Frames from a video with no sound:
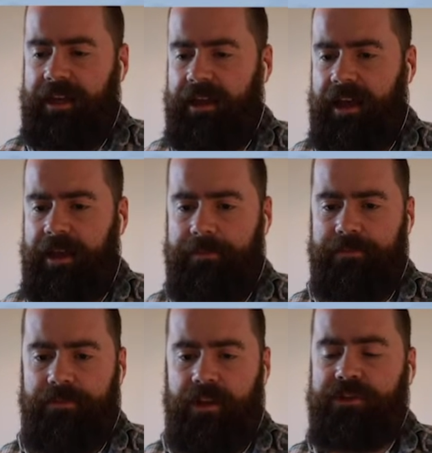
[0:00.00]

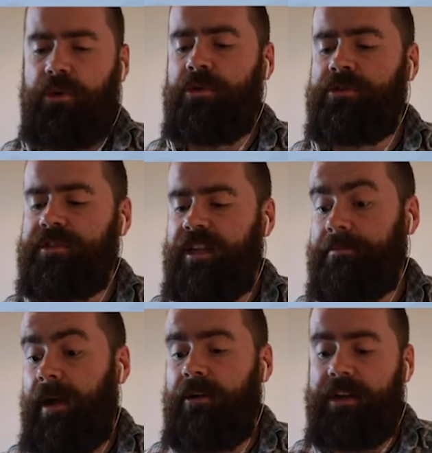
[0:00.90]
there's authors like
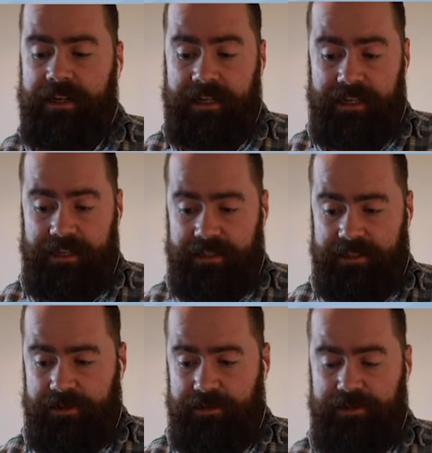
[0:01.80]
Marion Keyes, who,
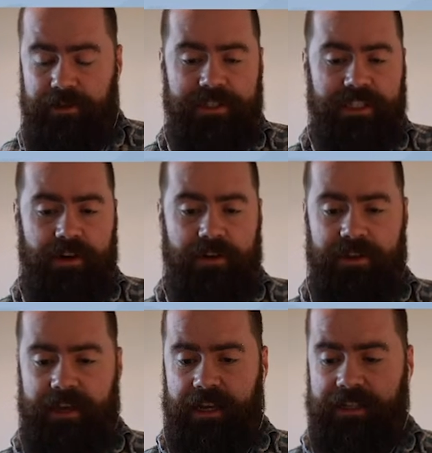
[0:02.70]
in her
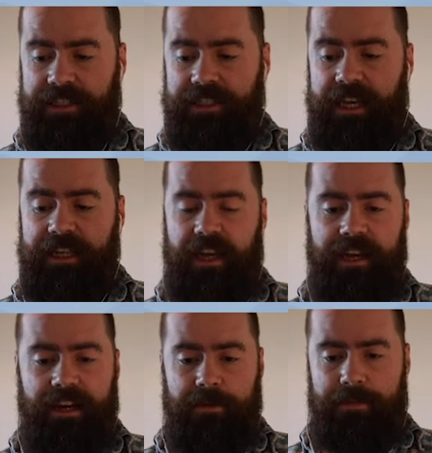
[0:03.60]
thing is she says, I get up,